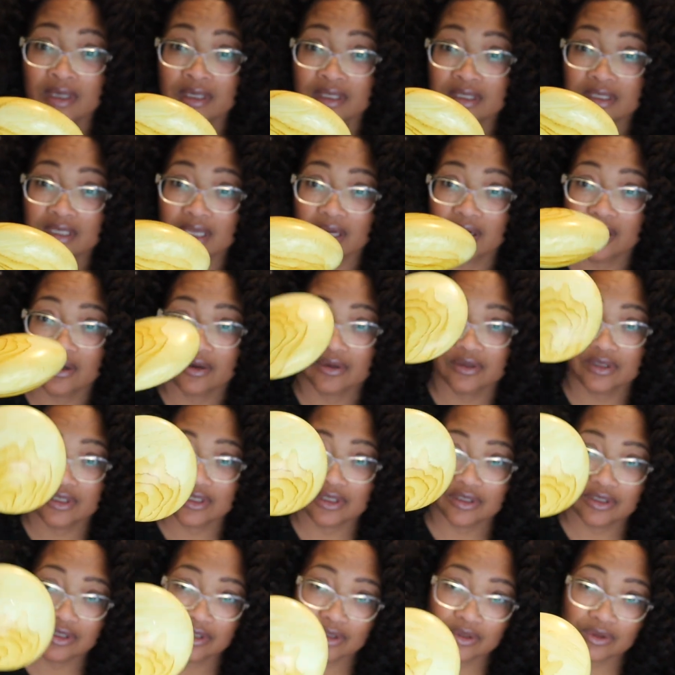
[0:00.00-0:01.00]
So
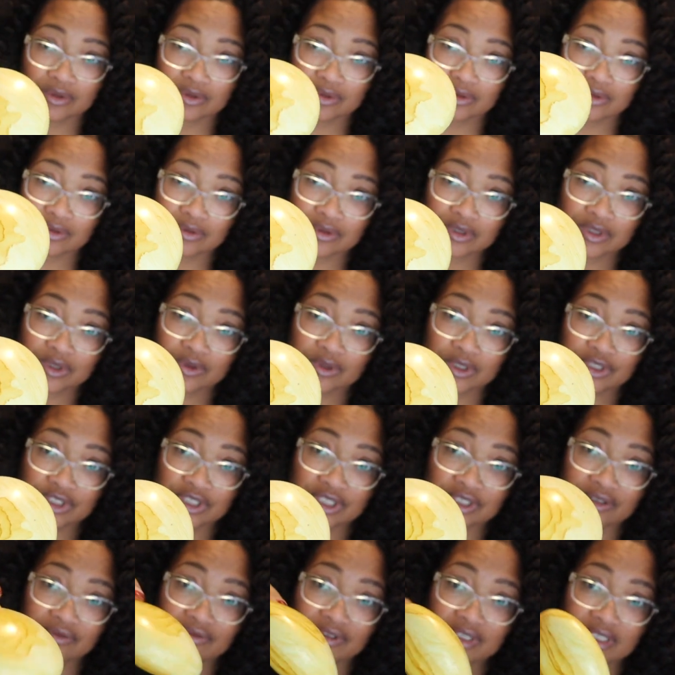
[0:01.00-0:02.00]
to do, to
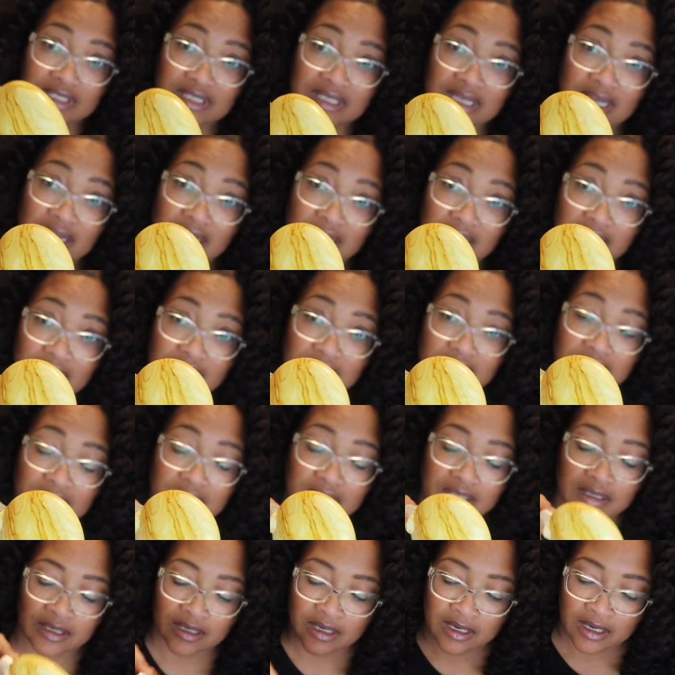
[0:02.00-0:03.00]
achieve this
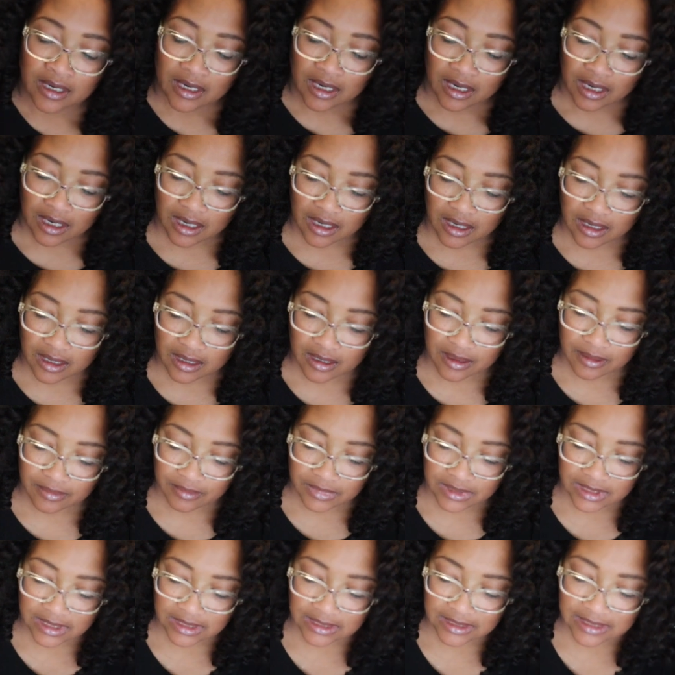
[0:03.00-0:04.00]
color,
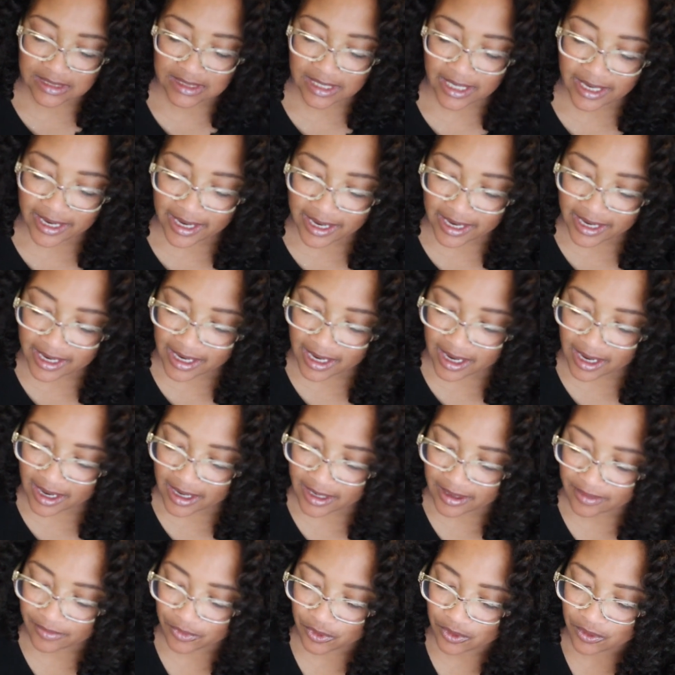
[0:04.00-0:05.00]
um, today
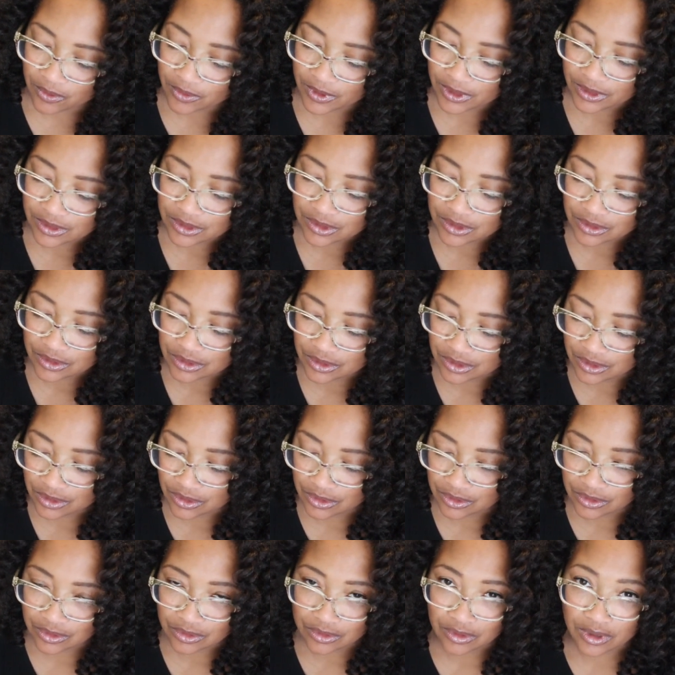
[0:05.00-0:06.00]
I am going to
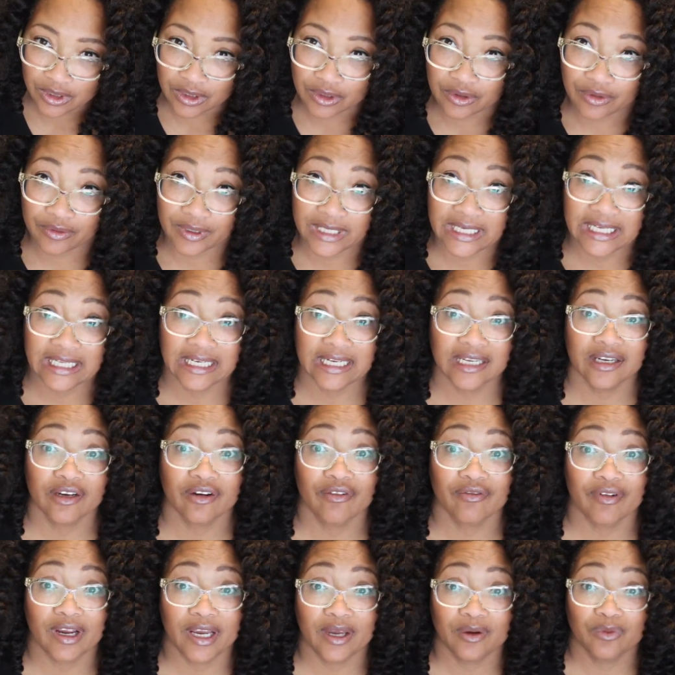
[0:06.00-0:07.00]
do a green and
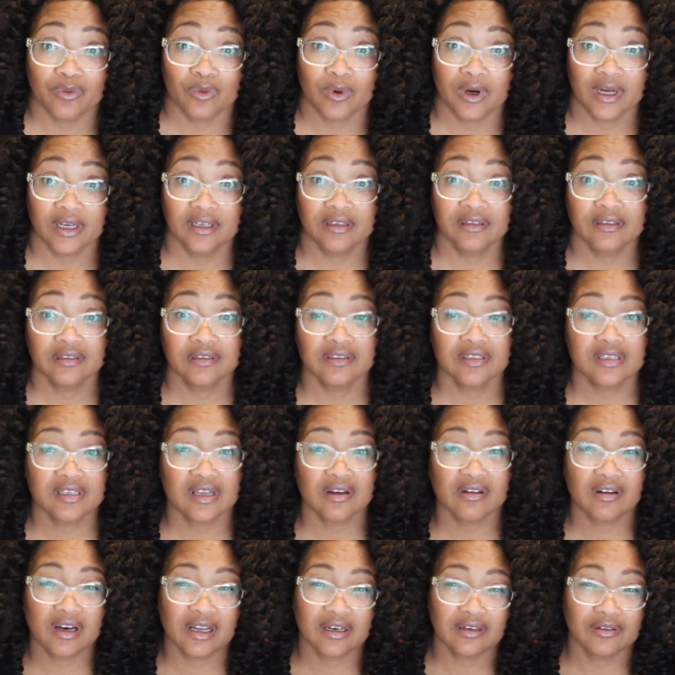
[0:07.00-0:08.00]
a red one.
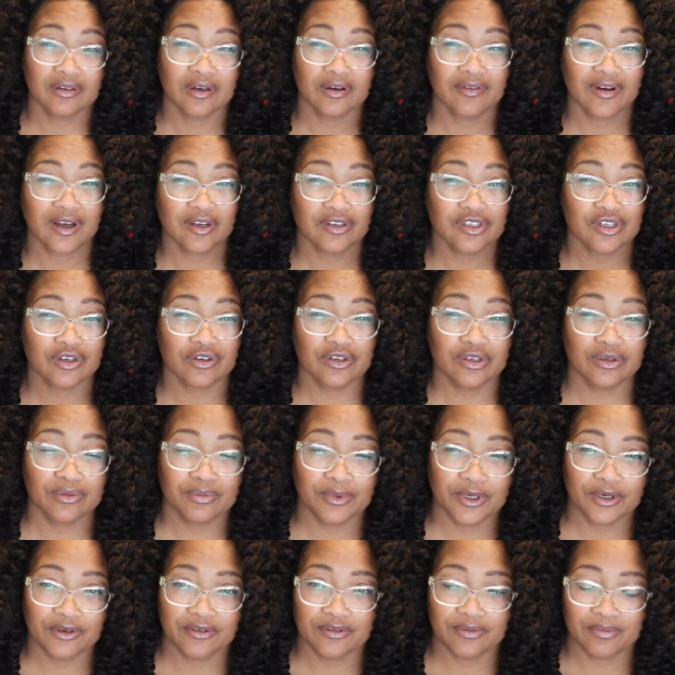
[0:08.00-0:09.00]
So I don't know if I'll show you
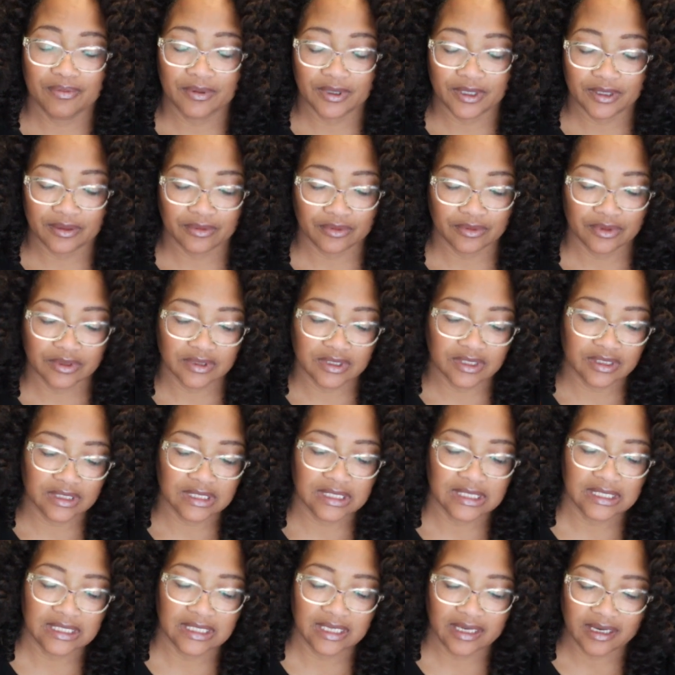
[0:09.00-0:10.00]
both, but we'll
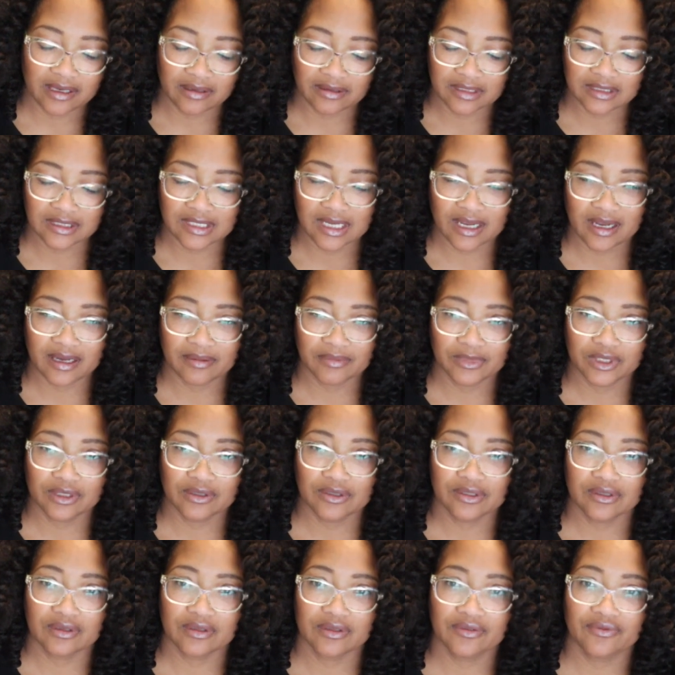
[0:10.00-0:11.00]
just see how the time
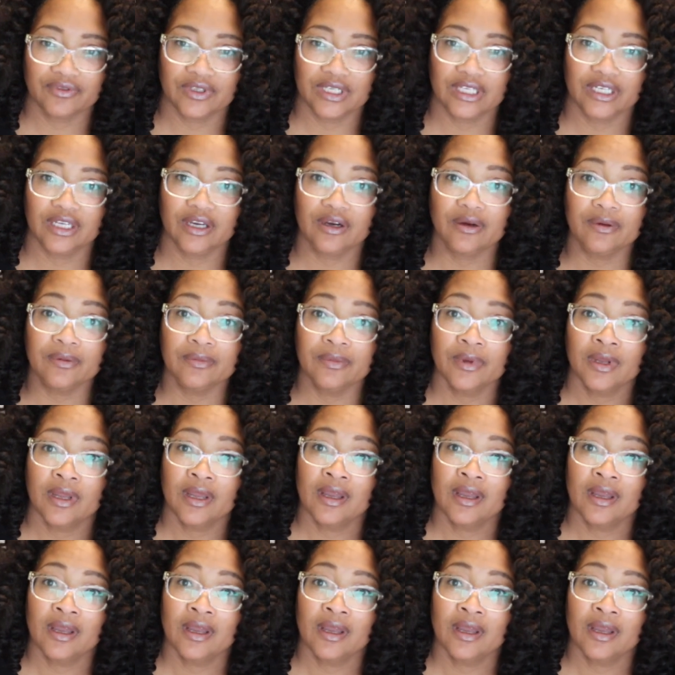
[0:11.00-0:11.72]
goes on the video.